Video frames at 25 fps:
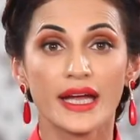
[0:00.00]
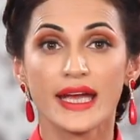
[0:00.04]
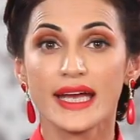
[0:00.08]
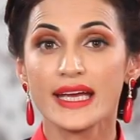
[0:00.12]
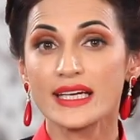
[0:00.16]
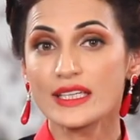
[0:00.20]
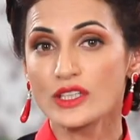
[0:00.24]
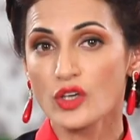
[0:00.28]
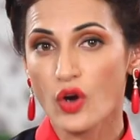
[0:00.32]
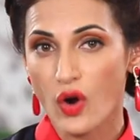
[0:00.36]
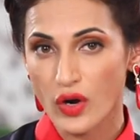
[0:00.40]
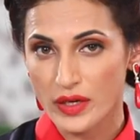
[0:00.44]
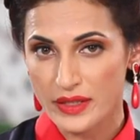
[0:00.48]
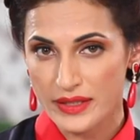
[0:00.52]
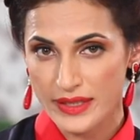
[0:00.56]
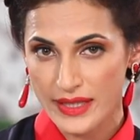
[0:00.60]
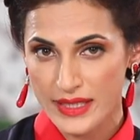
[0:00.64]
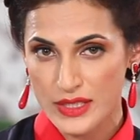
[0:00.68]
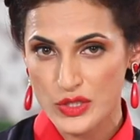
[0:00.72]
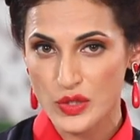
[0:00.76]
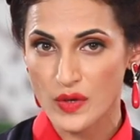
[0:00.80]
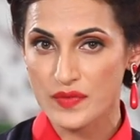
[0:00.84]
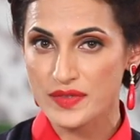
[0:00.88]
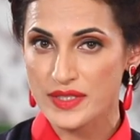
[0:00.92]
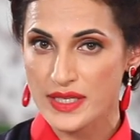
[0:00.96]
in
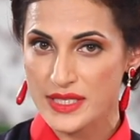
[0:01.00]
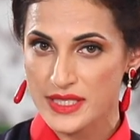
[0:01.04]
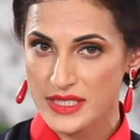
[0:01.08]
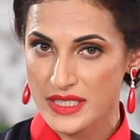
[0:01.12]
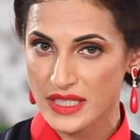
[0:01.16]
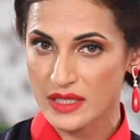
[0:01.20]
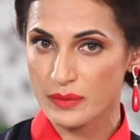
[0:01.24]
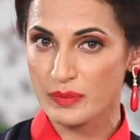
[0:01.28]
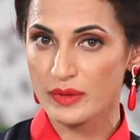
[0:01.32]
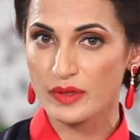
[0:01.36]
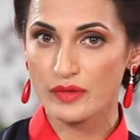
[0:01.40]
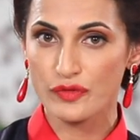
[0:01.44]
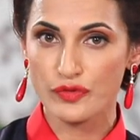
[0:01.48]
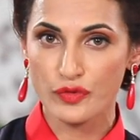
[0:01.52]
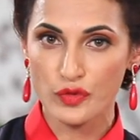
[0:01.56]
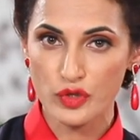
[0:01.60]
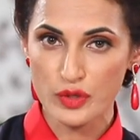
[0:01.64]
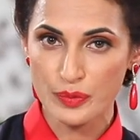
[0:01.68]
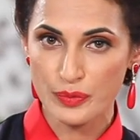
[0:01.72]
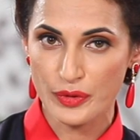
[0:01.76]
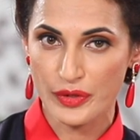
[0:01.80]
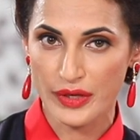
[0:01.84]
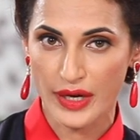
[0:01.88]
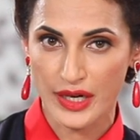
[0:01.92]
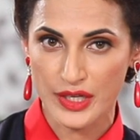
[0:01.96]
context of sustainable
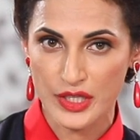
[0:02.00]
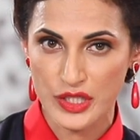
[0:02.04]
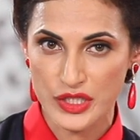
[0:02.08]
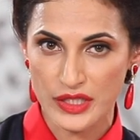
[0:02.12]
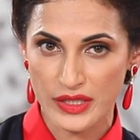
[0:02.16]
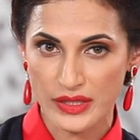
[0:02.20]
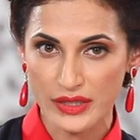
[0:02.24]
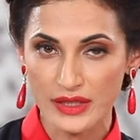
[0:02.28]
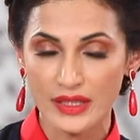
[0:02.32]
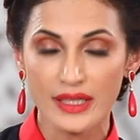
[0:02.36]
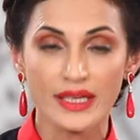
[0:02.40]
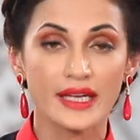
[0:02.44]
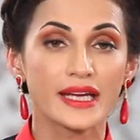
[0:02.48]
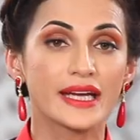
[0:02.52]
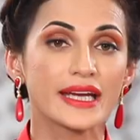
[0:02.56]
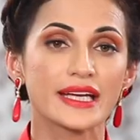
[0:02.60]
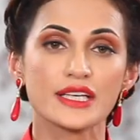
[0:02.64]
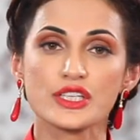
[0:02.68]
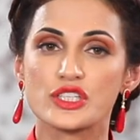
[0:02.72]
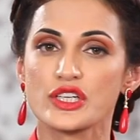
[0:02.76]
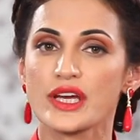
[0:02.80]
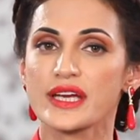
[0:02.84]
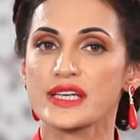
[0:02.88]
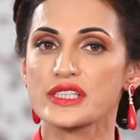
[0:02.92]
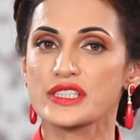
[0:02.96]
food production
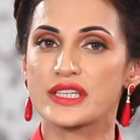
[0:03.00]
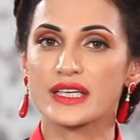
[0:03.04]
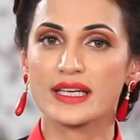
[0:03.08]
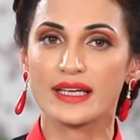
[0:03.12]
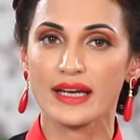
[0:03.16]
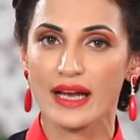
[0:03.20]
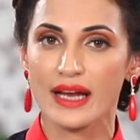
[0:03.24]
in changing